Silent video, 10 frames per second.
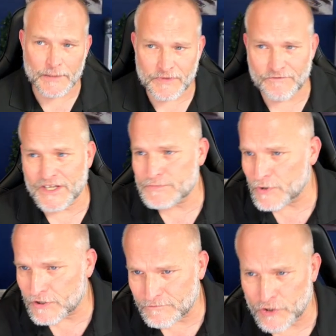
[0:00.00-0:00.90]
up the
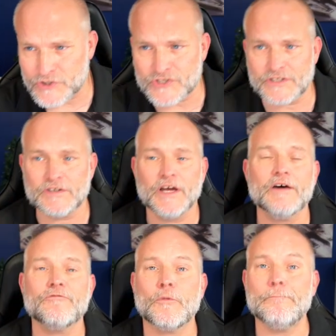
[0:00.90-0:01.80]
Facebook conversion
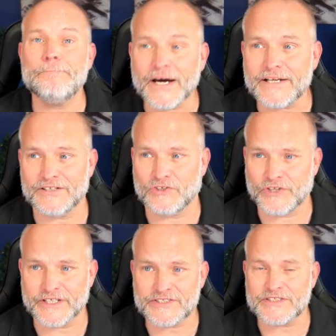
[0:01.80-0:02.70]
for button
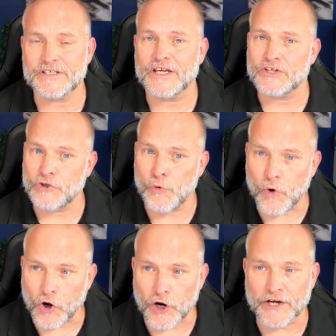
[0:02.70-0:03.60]
clicks, you
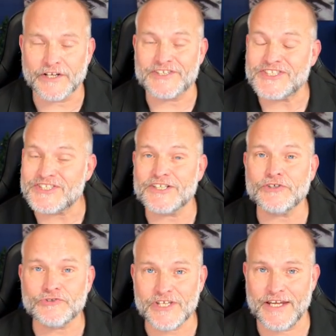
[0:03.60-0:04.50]
are going to
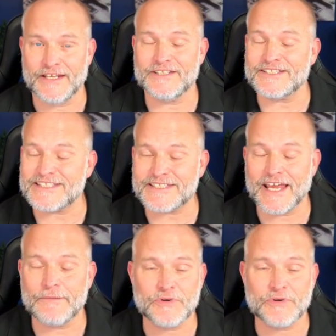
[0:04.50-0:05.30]
still need the same